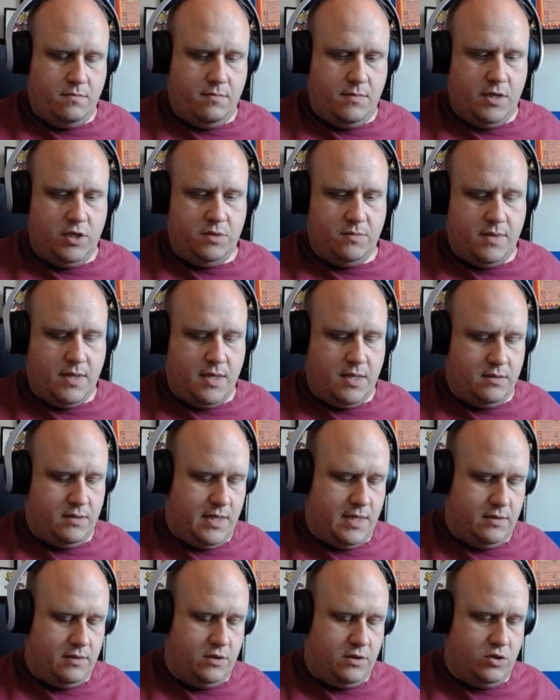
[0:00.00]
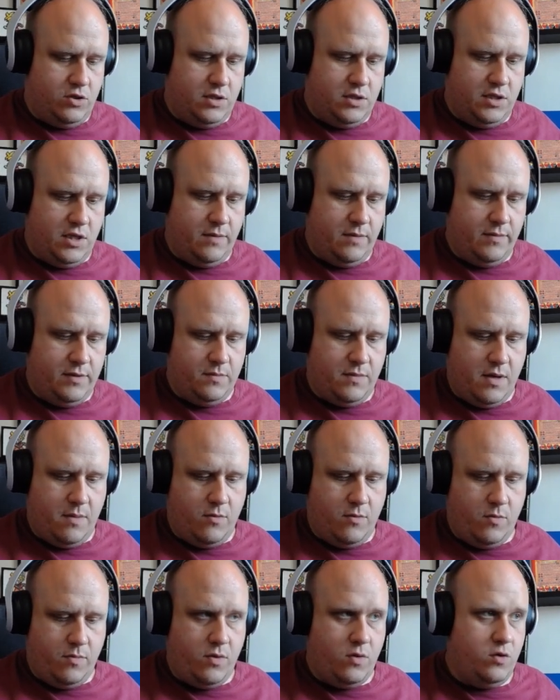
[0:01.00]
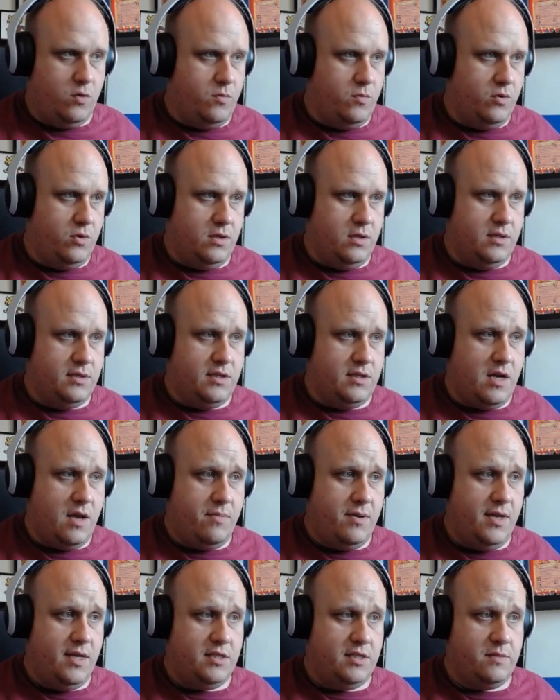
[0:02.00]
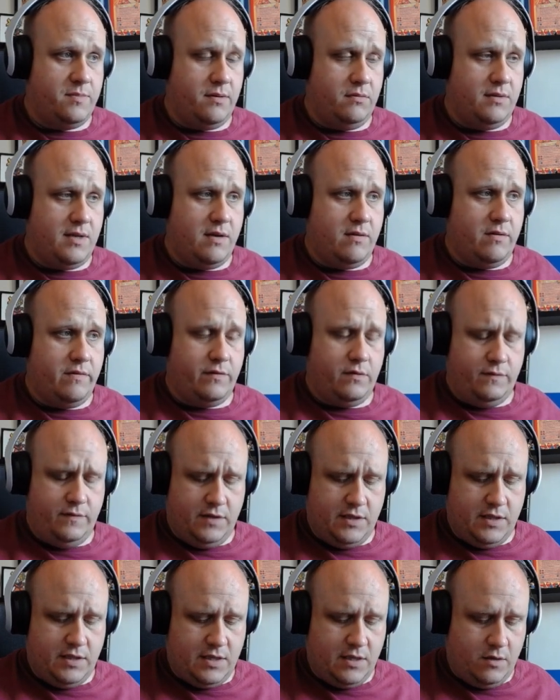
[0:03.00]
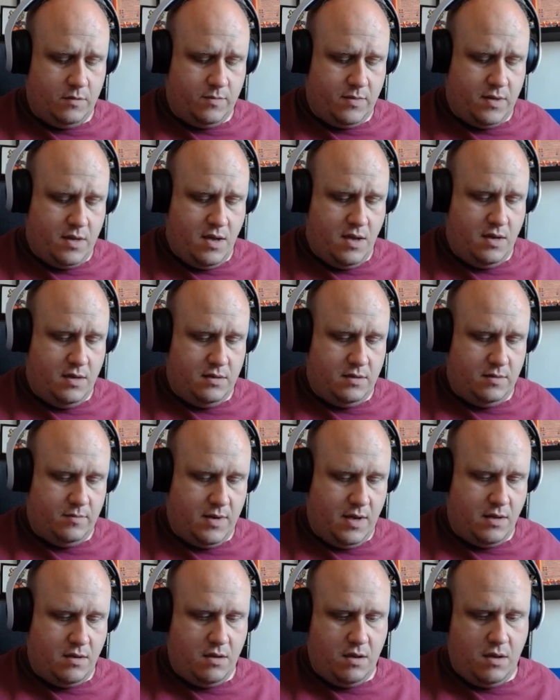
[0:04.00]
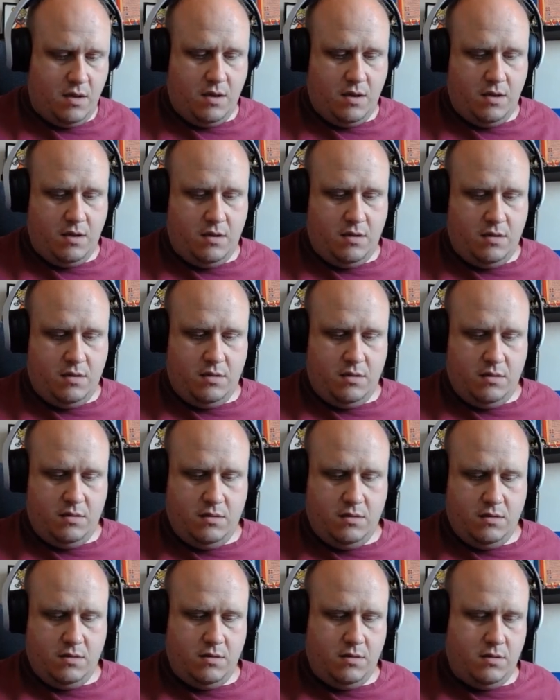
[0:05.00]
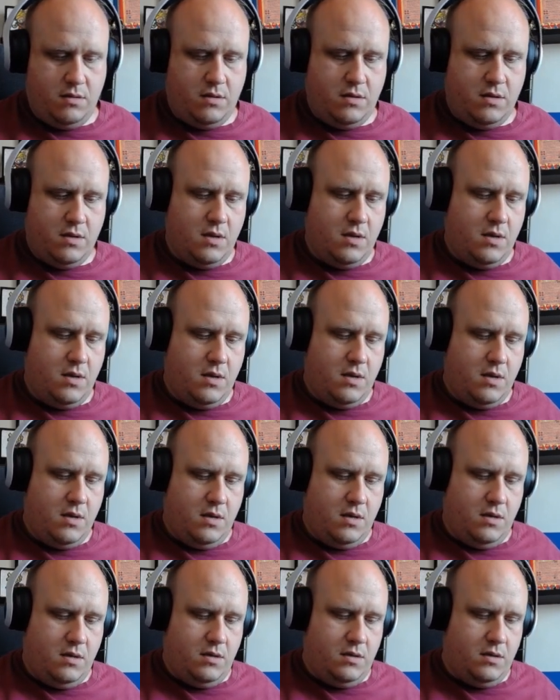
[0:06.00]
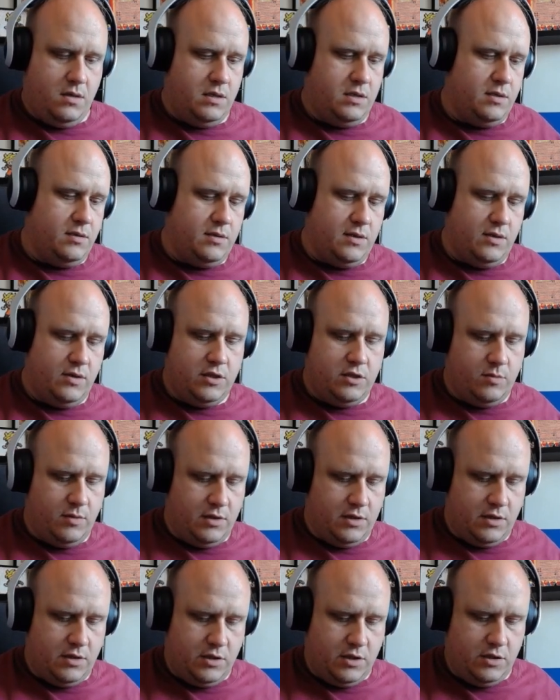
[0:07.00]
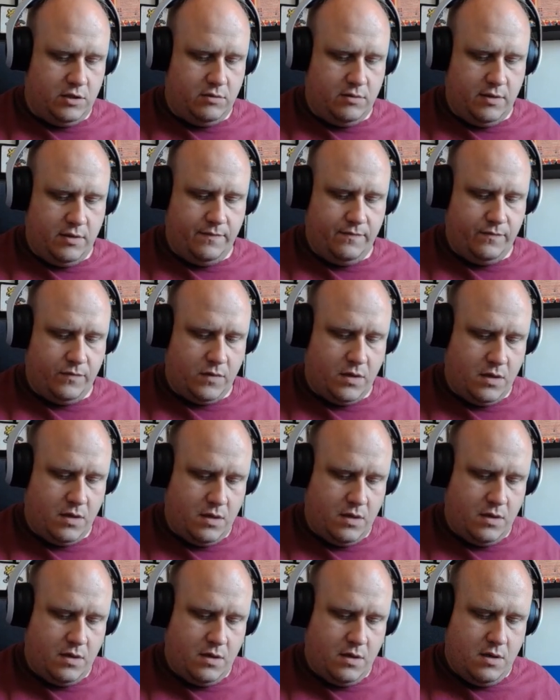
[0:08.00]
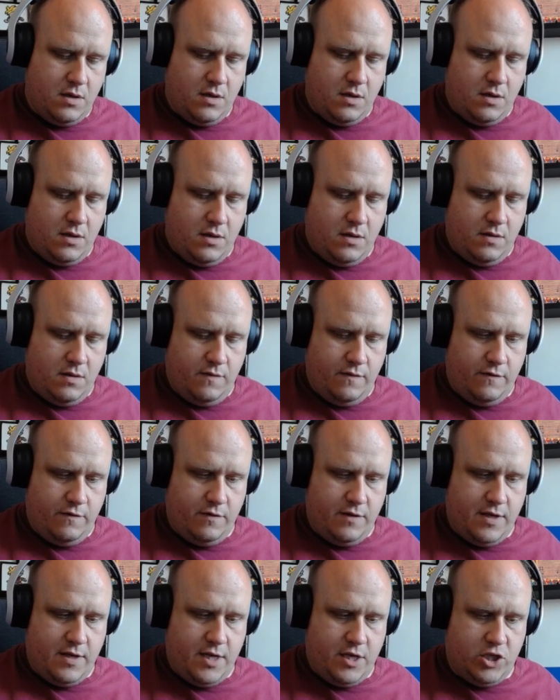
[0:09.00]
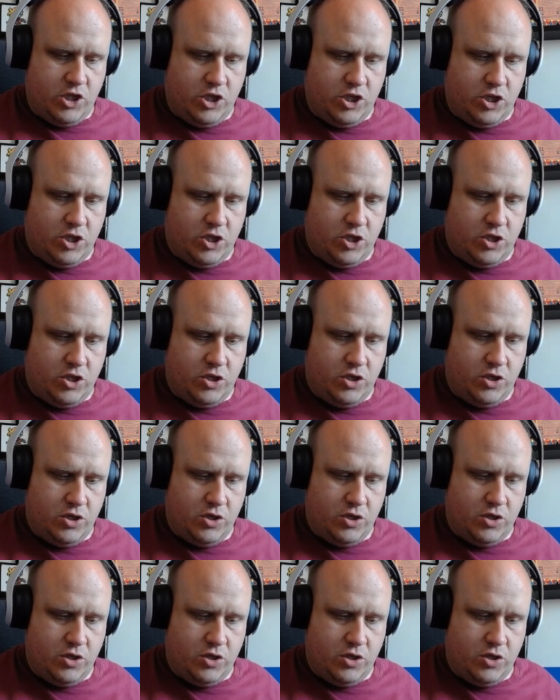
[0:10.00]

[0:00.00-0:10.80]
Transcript: Magic Madhouse is trying to get me to buy more Pokemon cards. They're like, please, the Paldera Vault sets out, buy it. And I'm like, no. Uh, so ah, I said this to my search history. Flesh.